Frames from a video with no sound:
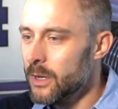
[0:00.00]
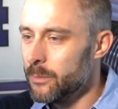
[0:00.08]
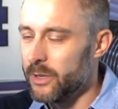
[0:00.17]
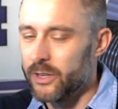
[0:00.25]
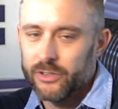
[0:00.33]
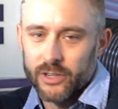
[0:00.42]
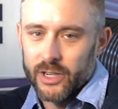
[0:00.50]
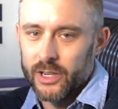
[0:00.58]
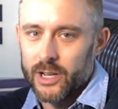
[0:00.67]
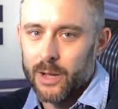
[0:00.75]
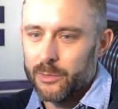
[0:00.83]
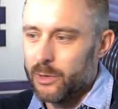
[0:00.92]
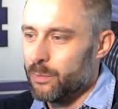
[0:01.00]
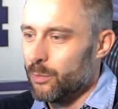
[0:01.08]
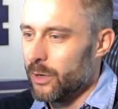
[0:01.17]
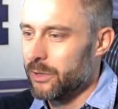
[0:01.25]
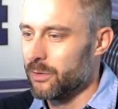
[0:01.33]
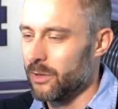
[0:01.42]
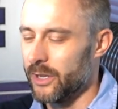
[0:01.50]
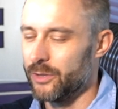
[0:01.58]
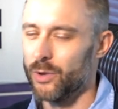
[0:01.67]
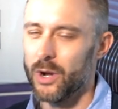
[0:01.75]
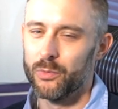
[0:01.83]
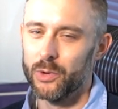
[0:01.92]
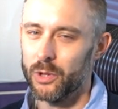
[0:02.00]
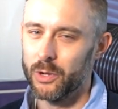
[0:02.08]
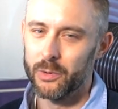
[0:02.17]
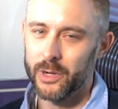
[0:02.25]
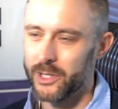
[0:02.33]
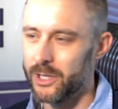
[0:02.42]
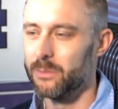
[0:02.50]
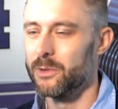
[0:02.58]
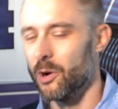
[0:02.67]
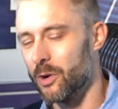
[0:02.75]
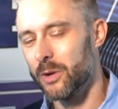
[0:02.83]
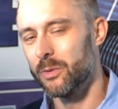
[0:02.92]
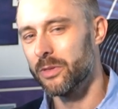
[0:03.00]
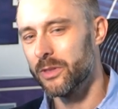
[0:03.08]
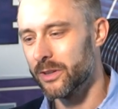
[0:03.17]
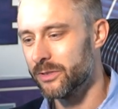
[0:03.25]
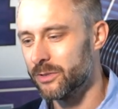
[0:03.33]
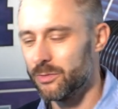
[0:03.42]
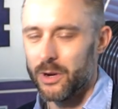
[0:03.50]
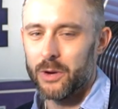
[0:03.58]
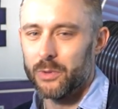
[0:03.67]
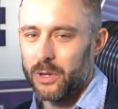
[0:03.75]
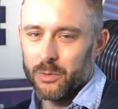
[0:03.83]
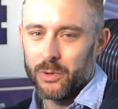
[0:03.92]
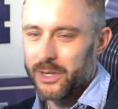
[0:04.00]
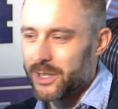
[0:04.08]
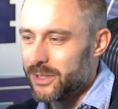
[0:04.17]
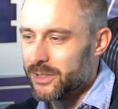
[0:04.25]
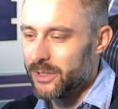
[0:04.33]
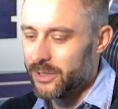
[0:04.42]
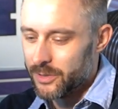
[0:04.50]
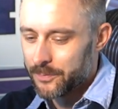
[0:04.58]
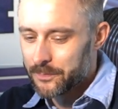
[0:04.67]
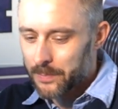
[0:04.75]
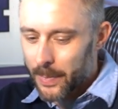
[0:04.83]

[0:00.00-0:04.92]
Because you're going to come to a point where you're like, do I really want to keep going with this? Do I really want to continue?